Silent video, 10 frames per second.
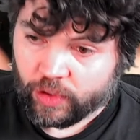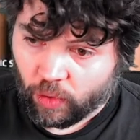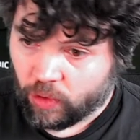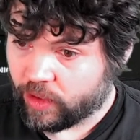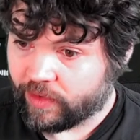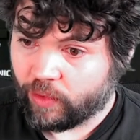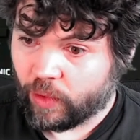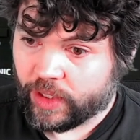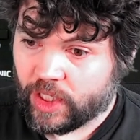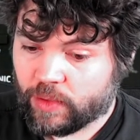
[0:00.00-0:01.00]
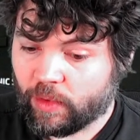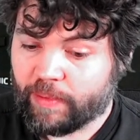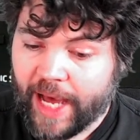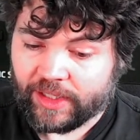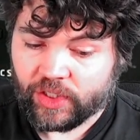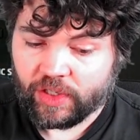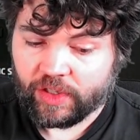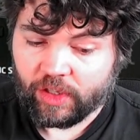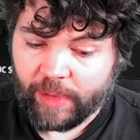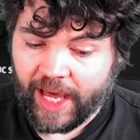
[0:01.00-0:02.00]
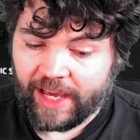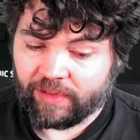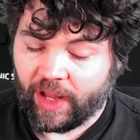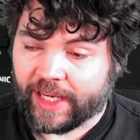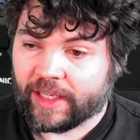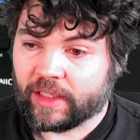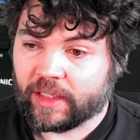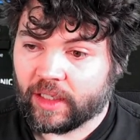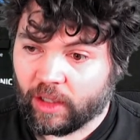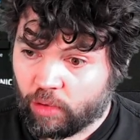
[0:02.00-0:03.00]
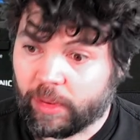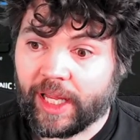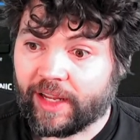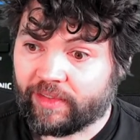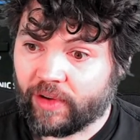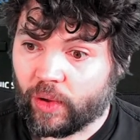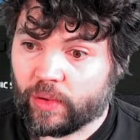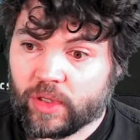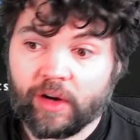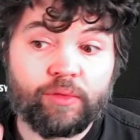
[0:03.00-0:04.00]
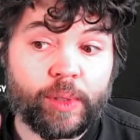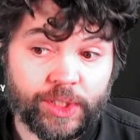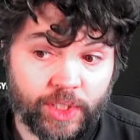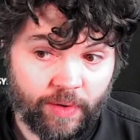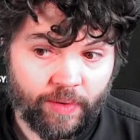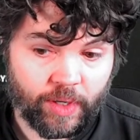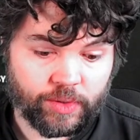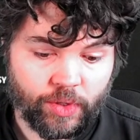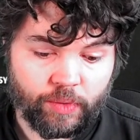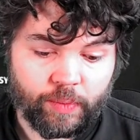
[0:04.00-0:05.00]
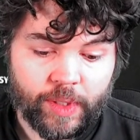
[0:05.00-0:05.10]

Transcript: all the voices will match, so they'll behave like global LFOs, of which there are 2.